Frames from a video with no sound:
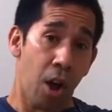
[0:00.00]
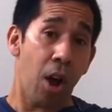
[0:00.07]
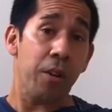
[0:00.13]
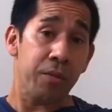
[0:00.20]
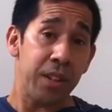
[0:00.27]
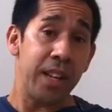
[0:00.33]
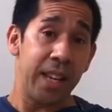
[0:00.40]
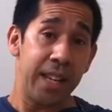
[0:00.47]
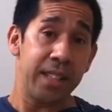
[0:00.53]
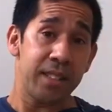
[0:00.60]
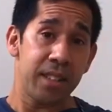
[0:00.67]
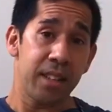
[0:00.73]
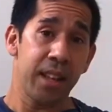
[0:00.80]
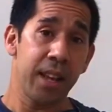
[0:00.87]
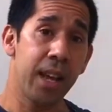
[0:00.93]
often hits
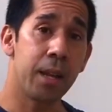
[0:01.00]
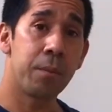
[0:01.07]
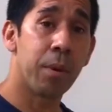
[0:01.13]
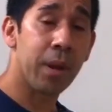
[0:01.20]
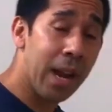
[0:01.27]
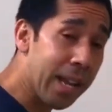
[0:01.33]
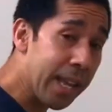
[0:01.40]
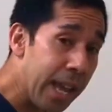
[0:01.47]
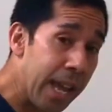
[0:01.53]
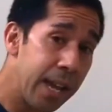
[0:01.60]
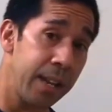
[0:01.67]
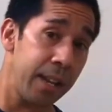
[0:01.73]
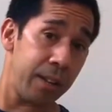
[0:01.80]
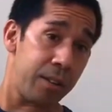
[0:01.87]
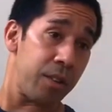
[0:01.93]
to the head, but I
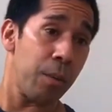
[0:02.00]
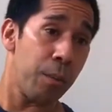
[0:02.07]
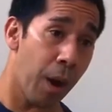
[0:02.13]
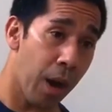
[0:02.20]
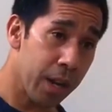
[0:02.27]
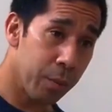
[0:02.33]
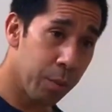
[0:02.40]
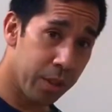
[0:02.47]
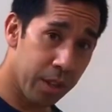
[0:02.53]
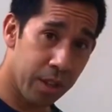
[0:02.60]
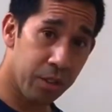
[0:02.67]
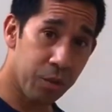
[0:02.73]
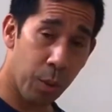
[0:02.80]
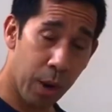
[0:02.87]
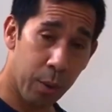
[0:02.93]
can hit to the body with it
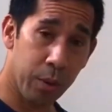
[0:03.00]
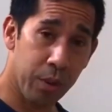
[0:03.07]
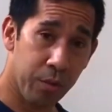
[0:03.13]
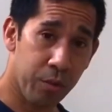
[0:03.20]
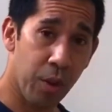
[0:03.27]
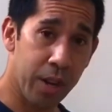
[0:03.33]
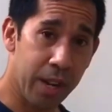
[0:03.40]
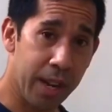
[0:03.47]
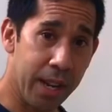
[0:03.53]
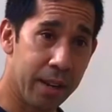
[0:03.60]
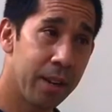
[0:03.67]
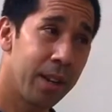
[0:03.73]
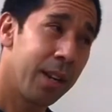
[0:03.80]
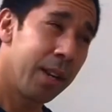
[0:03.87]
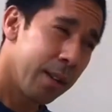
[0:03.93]
as well with a front hand.
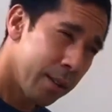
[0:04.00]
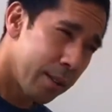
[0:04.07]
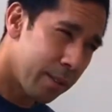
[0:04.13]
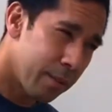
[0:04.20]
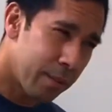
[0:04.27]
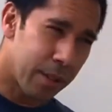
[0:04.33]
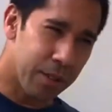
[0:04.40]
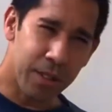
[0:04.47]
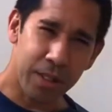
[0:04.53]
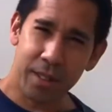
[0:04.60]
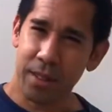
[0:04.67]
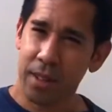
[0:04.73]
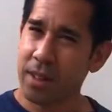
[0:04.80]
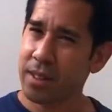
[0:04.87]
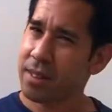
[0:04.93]
There's
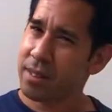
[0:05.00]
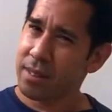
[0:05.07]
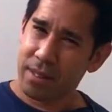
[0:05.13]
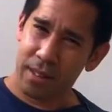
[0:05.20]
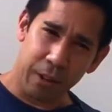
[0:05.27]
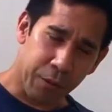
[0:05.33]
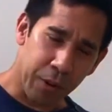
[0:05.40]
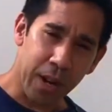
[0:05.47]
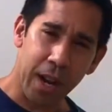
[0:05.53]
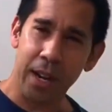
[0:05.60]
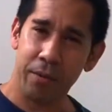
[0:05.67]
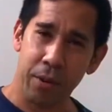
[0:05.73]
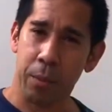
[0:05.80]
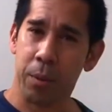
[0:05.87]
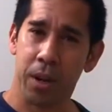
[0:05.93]
a different kind
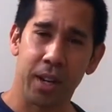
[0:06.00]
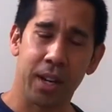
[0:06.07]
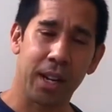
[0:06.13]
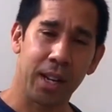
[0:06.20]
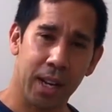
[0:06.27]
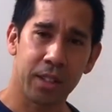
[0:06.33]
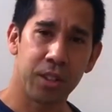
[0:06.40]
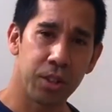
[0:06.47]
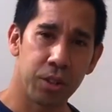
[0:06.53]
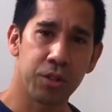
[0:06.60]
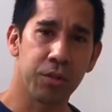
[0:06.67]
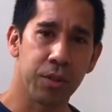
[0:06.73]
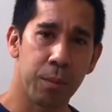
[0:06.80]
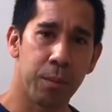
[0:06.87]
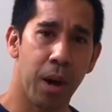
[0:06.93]
of uppercut I like to use
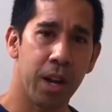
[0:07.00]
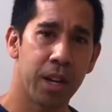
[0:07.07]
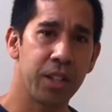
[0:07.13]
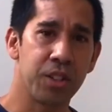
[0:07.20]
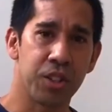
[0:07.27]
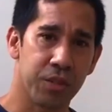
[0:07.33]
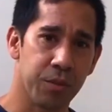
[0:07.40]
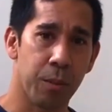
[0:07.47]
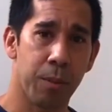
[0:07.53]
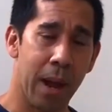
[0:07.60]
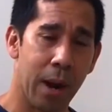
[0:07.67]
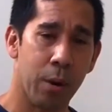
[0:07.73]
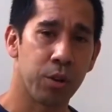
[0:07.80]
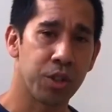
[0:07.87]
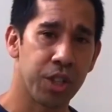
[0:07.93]
for the body, just for
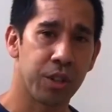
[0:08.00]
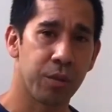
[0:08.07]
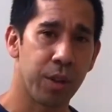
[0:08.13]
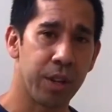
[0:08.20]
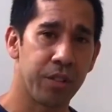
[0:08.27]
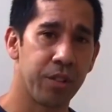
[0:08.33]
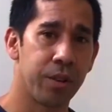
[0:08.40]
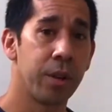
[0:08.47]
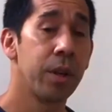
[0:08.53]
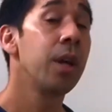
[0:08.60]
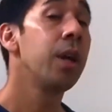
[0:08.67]
power generation.